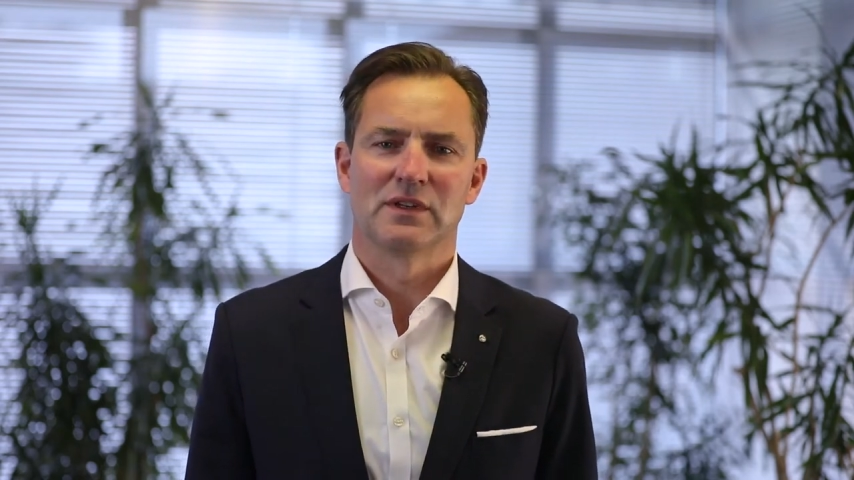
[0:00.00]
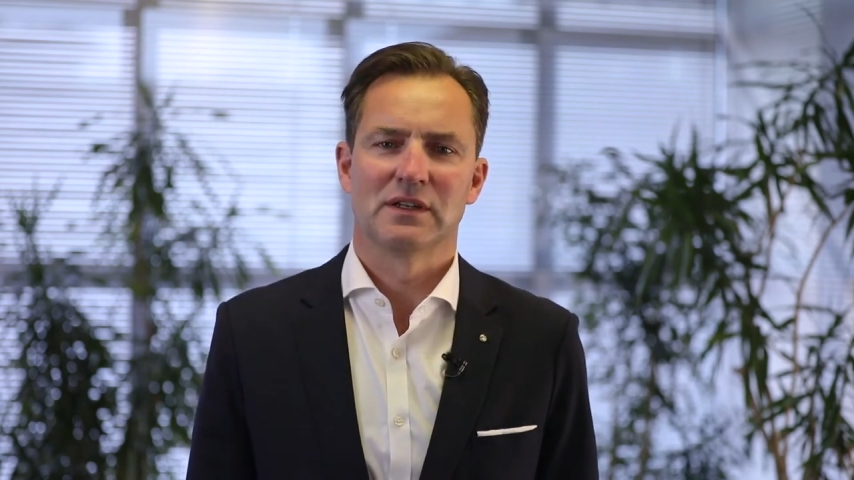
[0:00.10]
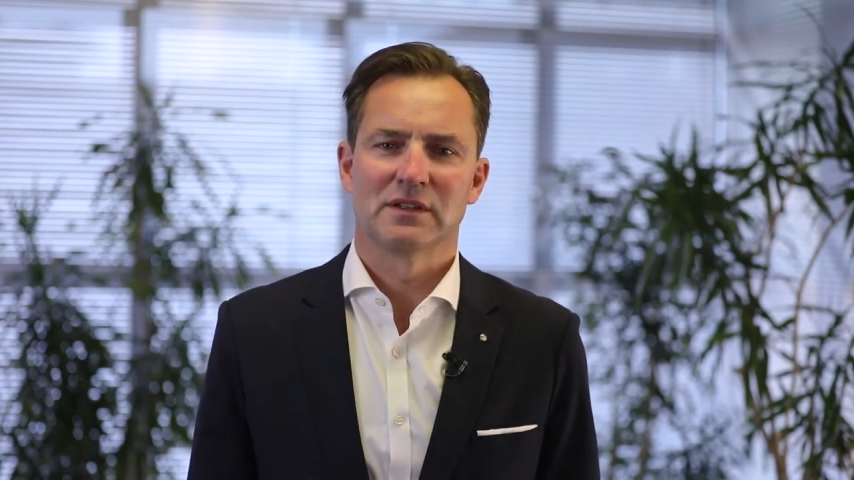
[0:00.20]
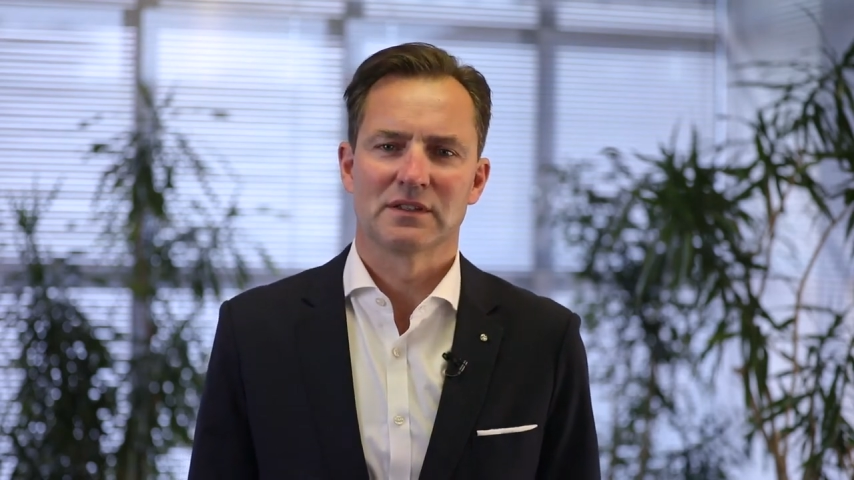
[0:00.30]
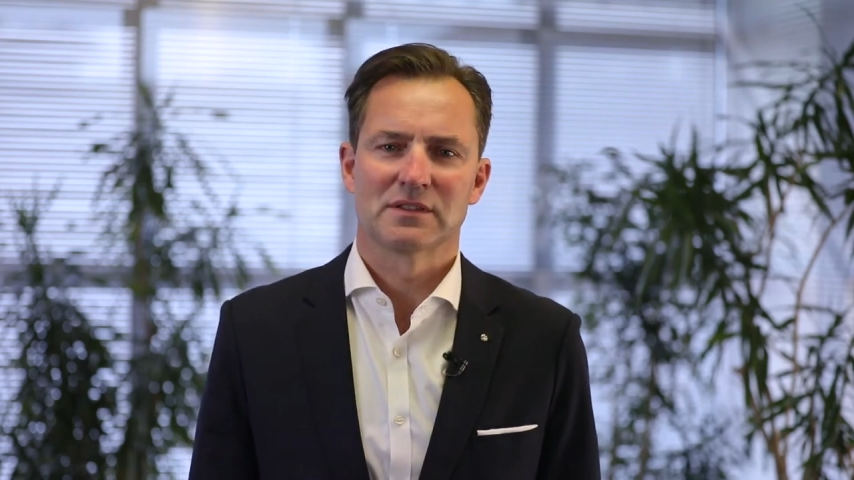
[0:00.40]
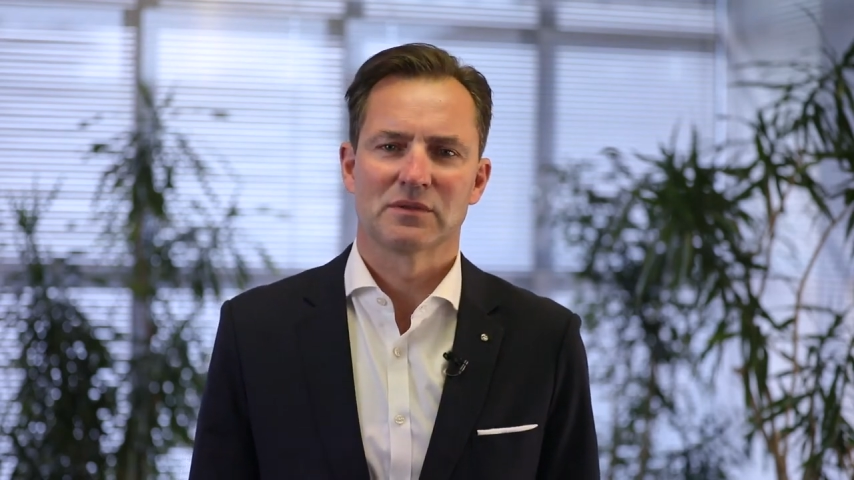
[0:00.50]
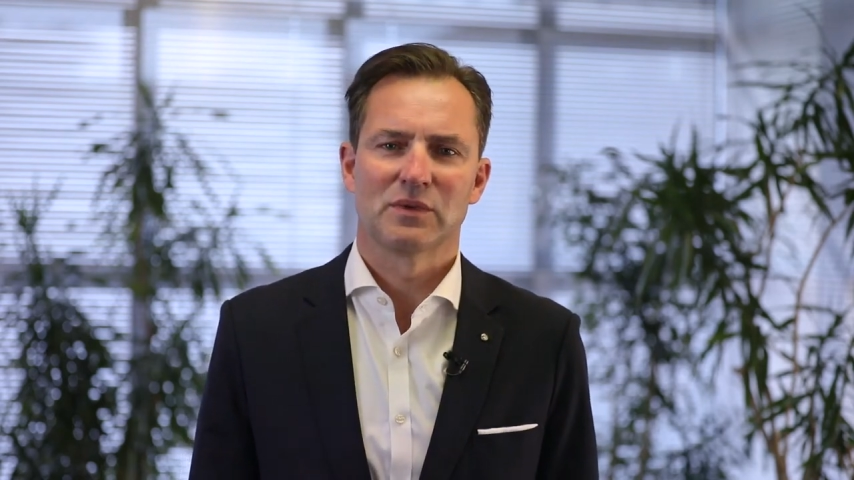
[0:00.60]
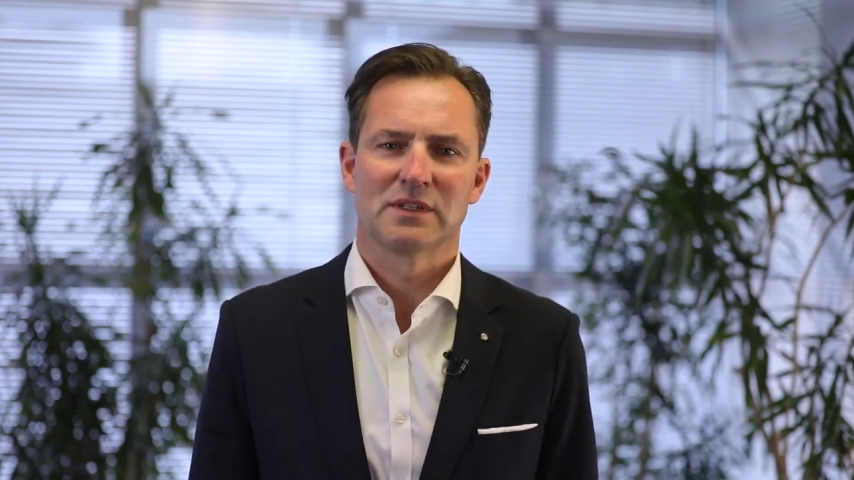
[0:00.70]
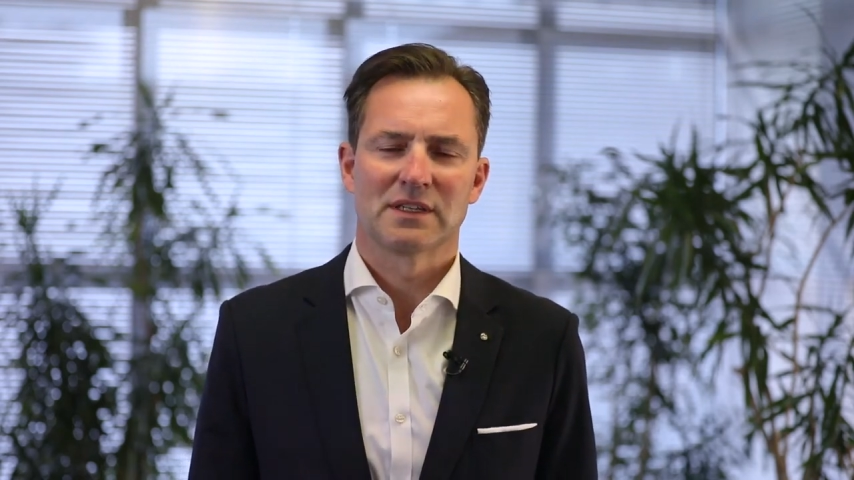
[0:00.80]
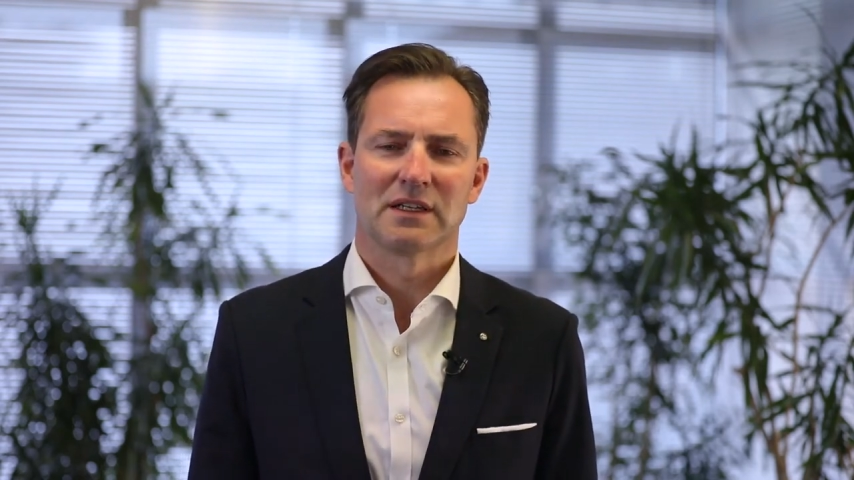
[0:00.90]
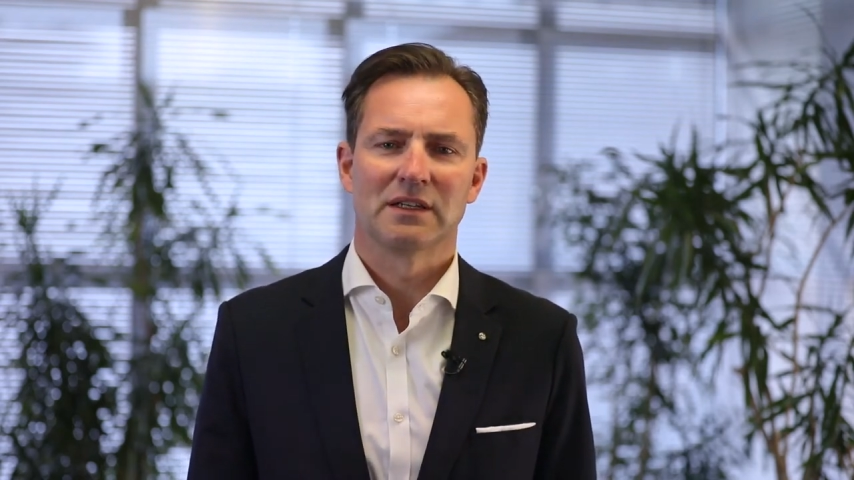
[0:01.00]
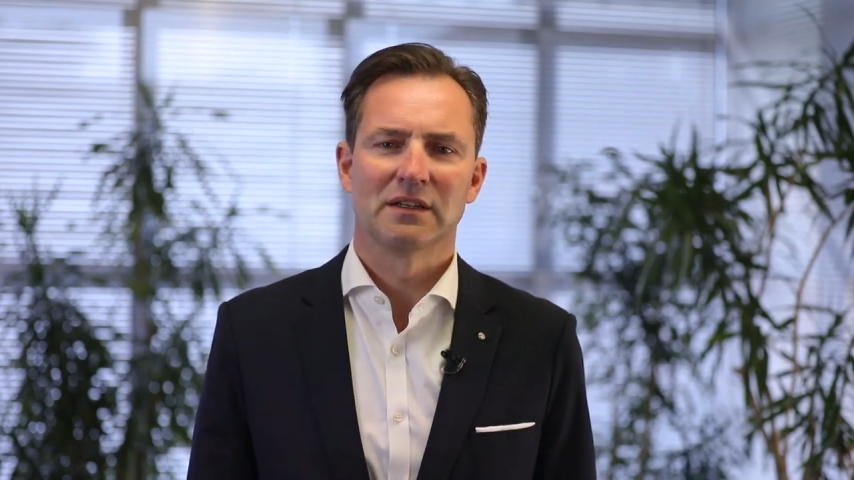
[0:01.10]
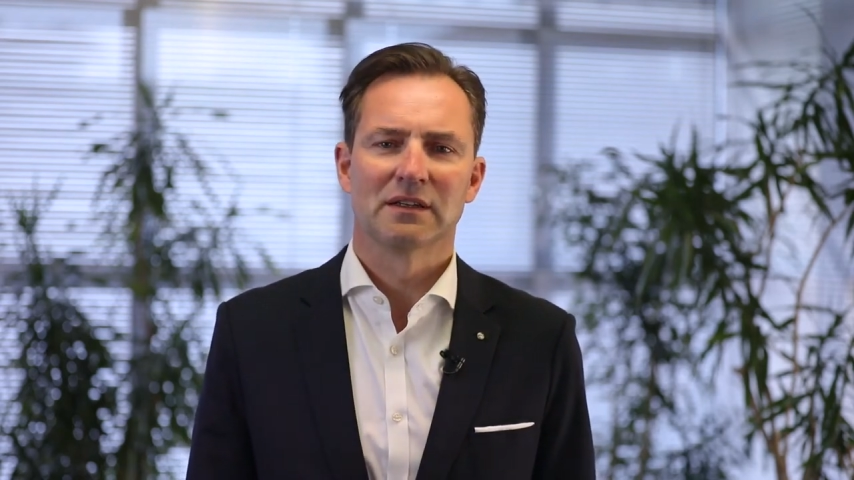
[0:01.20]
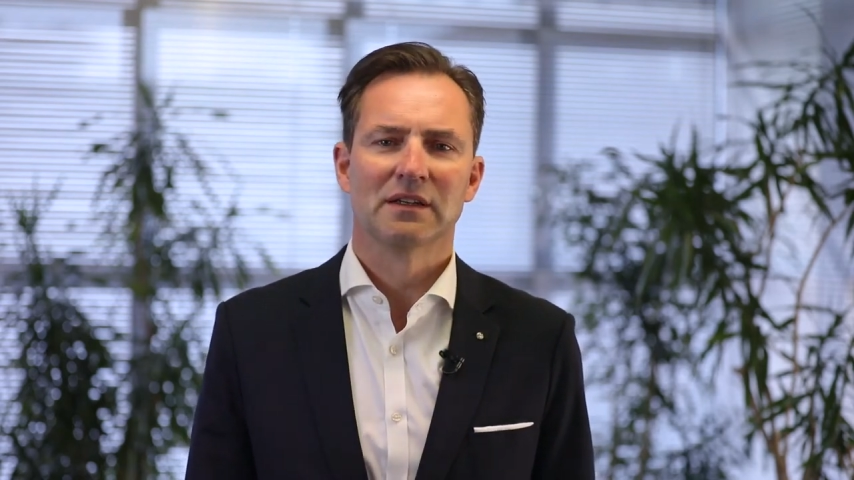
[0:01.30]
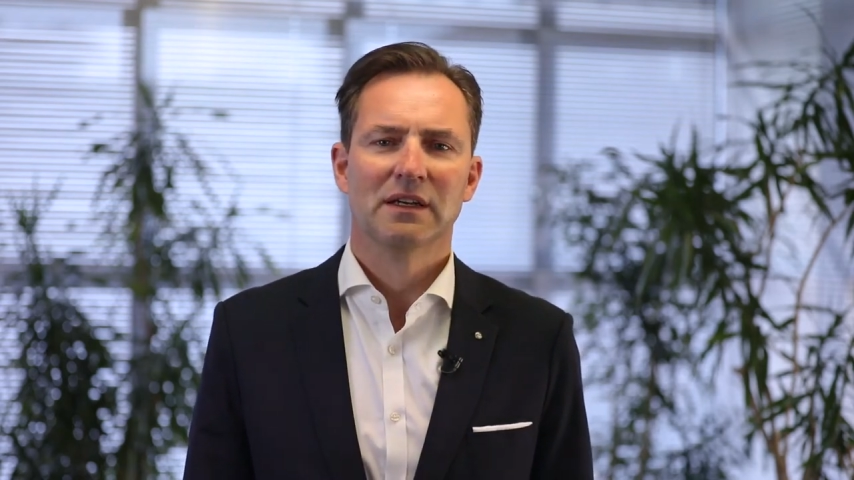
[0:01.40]
vehicles we sell
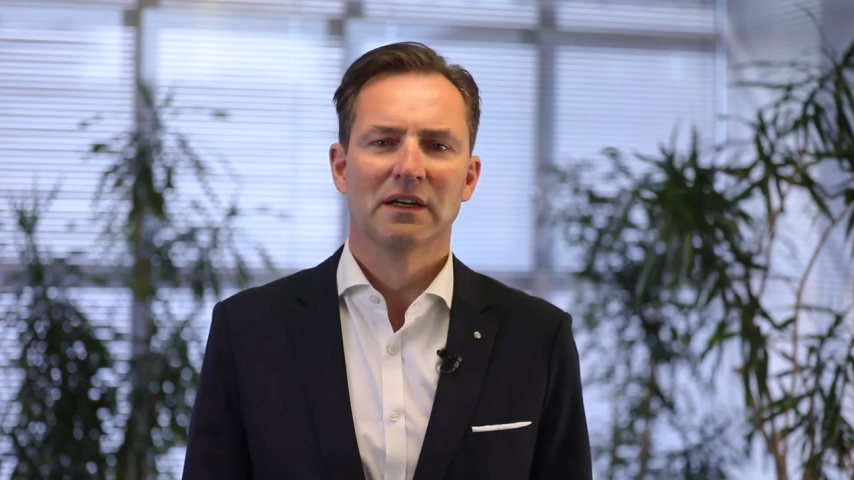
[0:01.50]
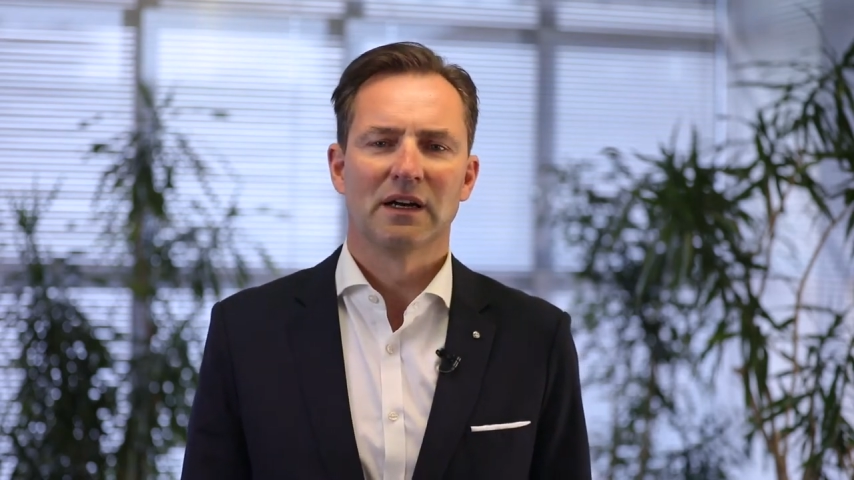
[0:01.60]
here